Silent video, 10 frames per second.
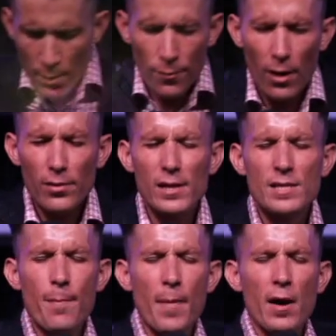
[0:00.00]
Father, is
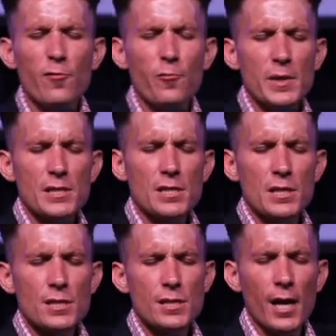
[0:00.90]
a mouthpiece in
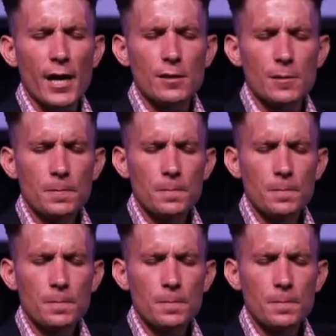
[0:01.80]
this night,